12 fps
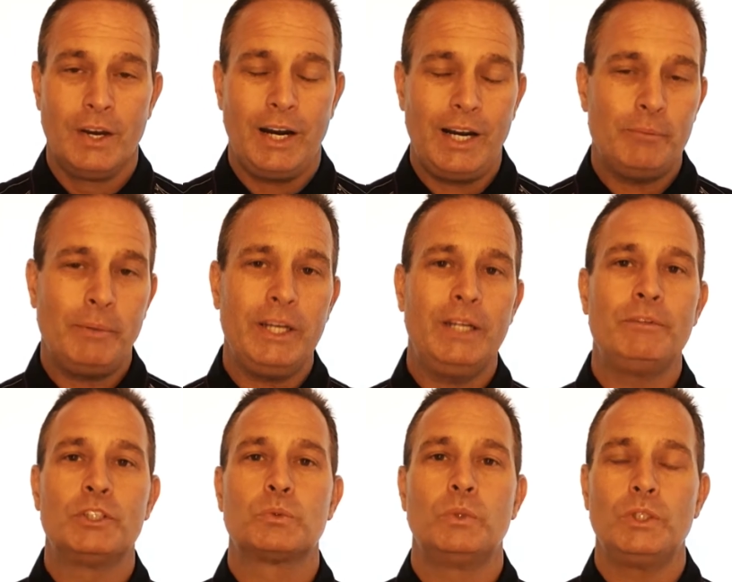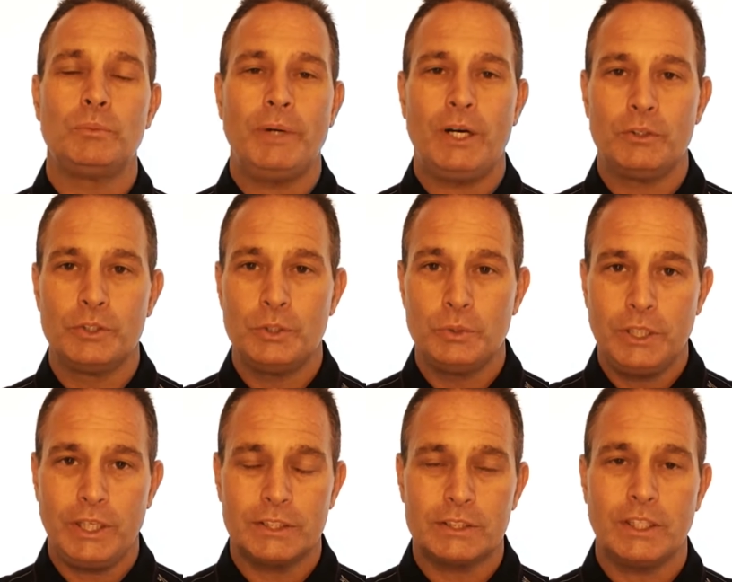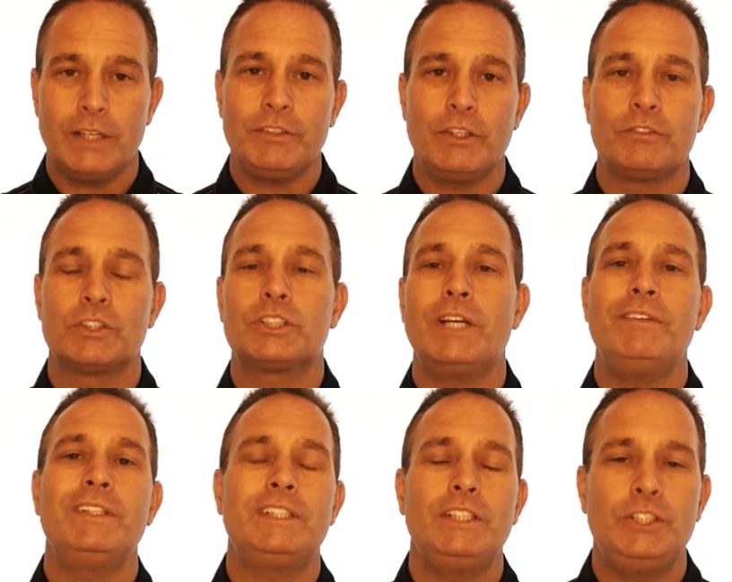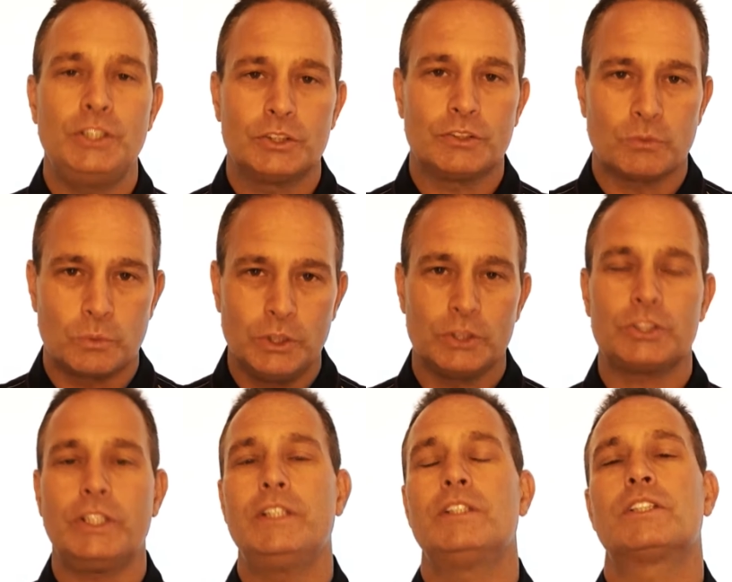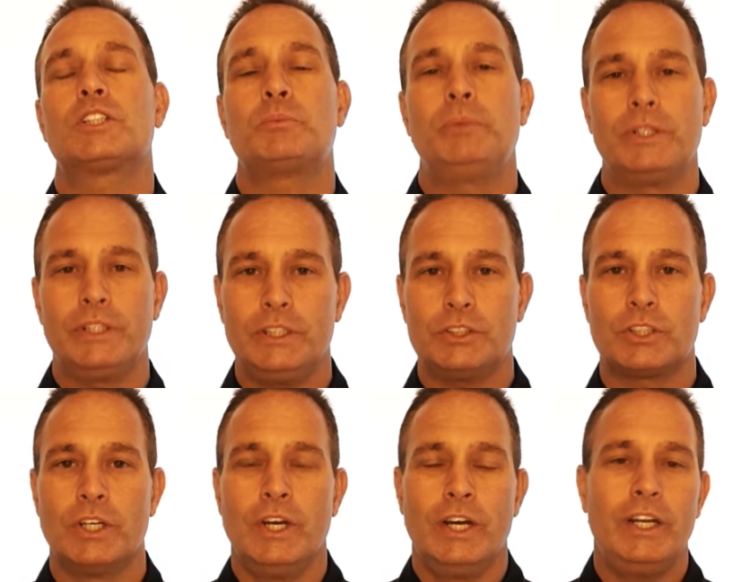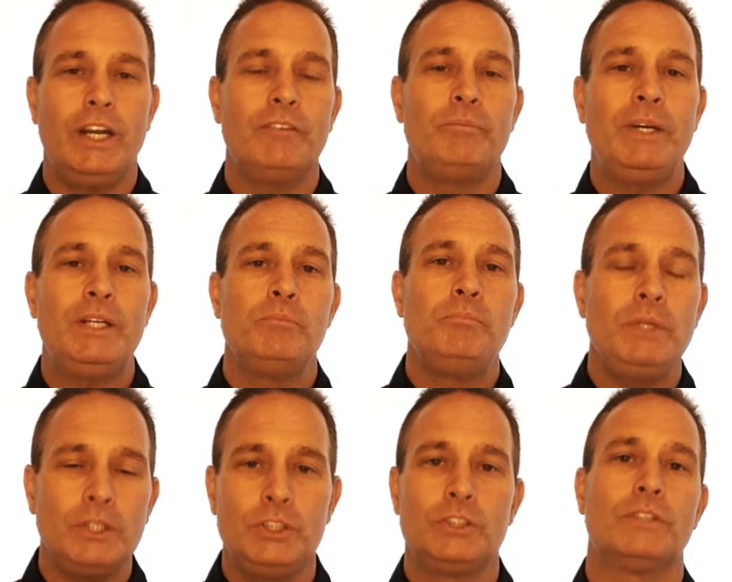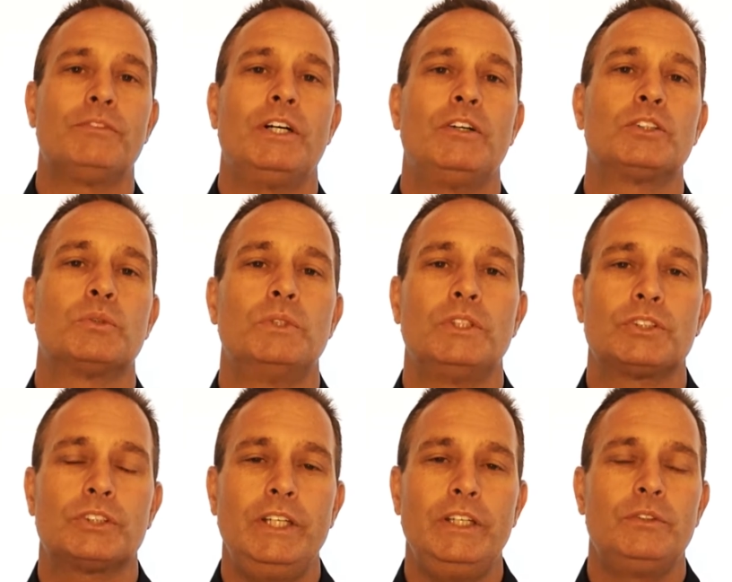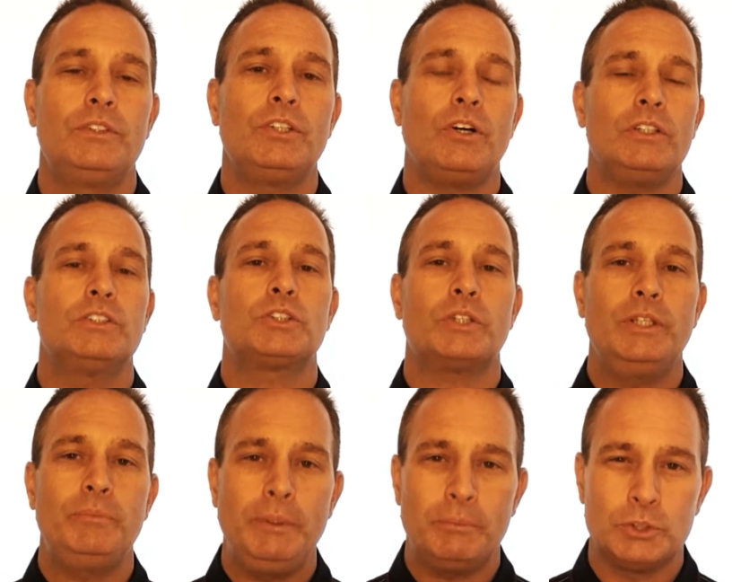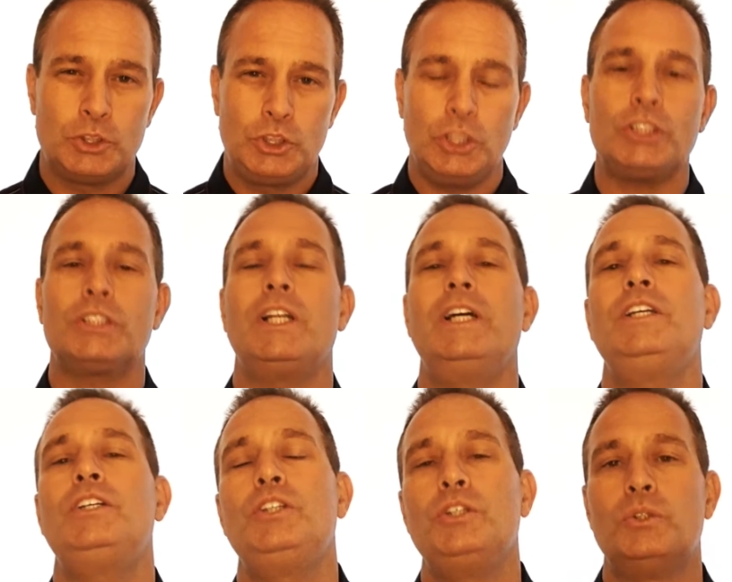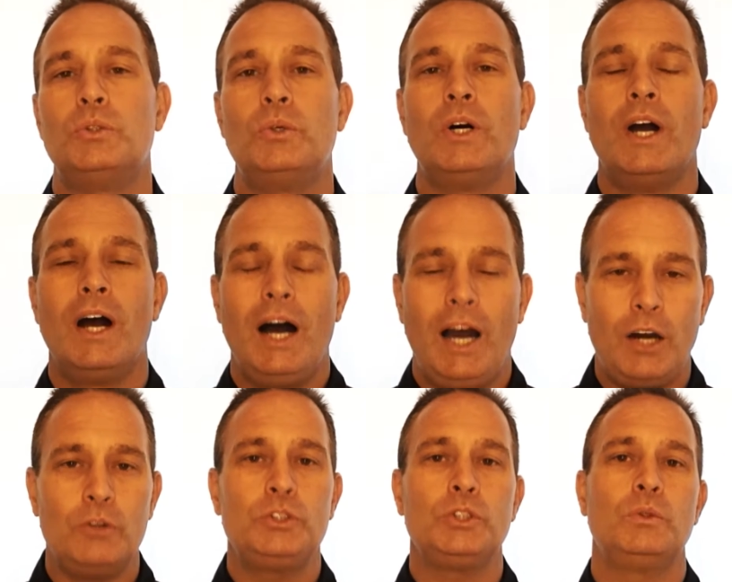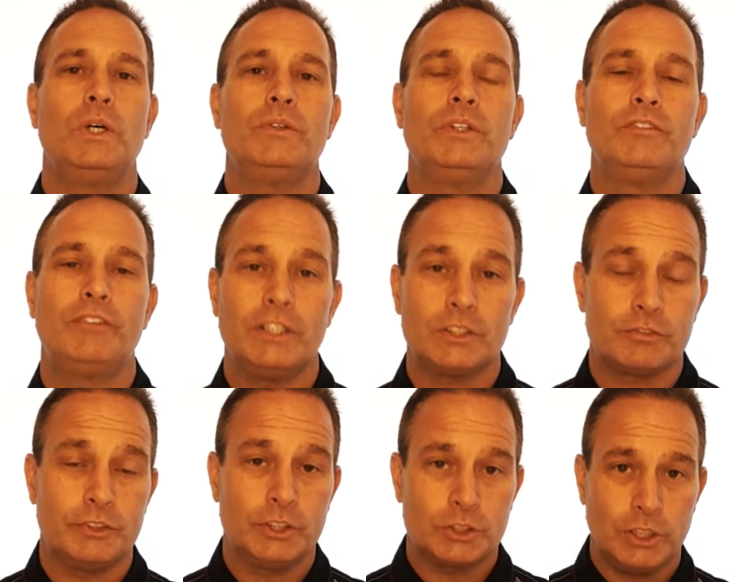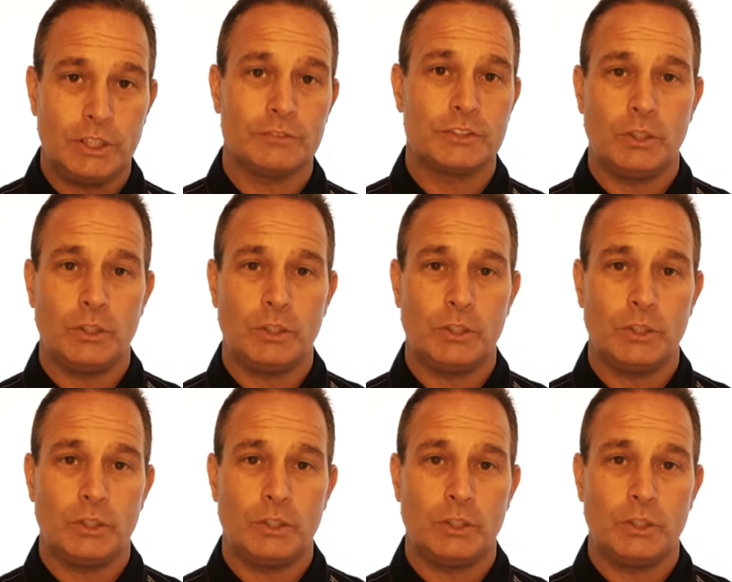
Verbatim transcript: Hi, my name is Will Power Duquette, and I've got over 17 years of real estate experience, and I've made millions of dollars in real estate and taught and trained people just like you how to go out and invest for yourselves.